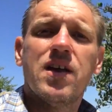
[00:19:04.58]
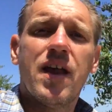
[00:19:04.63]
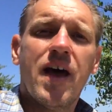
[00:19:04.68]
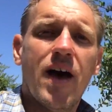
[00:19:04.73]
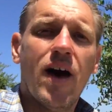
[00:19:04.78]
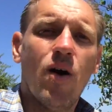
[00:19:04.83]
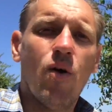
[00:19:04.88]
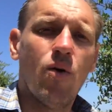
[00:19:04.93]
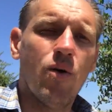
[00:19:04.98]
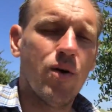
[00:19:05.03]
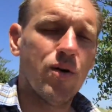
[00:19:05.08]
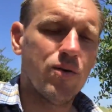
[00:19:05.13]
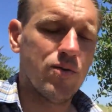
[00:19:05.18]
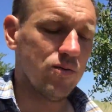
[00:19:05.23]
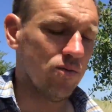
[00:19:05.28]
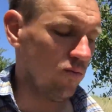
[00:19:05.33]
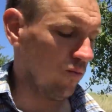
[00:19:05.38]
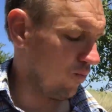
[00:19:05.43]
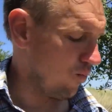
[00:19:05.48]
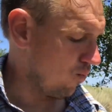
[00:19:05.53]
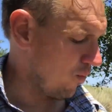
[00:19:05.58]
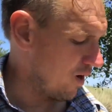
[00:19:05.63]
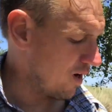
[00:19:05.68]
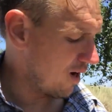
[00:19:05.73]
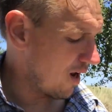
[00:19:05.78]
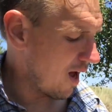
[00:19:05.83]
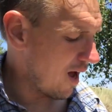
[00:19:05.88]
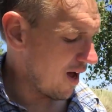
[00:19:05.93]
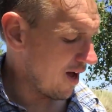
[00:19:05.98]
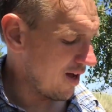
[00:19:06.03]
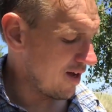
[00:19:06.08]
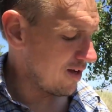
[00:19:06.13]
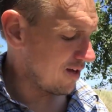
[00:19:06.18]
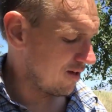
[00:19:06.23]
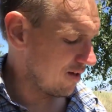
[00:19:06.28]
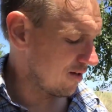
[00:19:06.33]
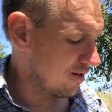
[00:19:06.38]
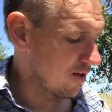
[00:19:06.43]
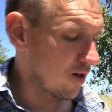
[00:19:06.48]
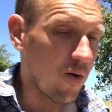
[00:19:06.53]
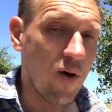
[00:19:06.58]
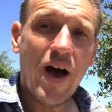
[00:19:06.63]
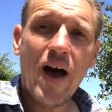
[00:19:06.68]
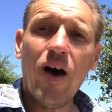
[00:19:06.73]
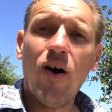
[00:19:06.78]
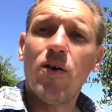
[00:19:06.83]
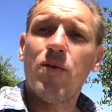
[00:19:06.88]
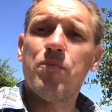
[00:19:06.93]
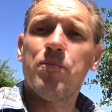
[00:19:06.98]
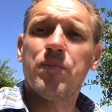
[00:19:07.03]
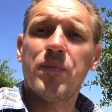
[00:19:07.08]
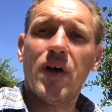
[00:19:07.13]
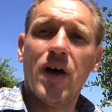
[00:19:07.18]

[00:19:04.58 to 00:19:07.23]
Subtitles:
Now, when I go out,